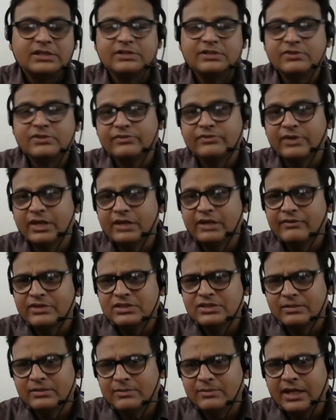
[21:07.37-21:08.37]
She was working with
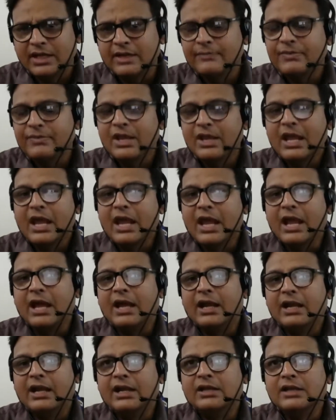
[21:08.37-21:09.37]
Shimla,
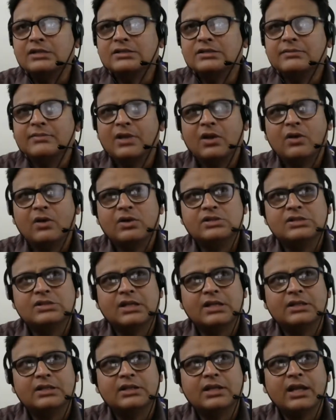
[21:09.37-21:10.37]
and Shimla or
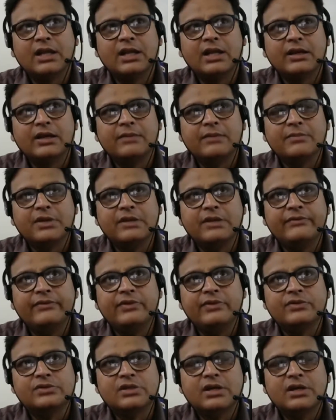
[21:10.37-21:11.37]
Jalandhar, I am
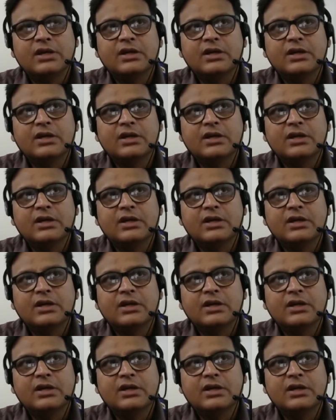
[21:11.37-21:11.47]
confused.